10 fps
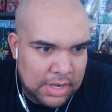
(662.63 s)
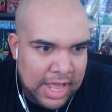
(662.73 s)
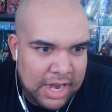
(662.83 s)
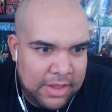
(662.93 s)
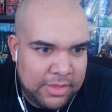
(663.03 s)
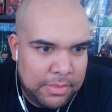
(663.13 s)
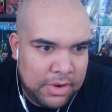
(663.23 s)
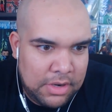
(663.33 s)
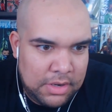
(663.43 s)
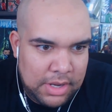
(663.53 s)
the night of the
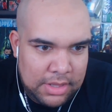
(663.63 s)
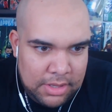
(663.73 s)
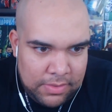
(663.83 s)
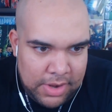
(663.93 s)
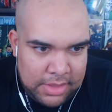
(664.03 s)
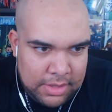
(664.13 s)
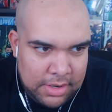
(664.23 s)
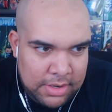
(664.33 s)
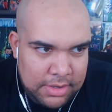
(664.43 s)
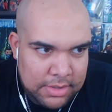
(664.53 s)
murder, and they're right there.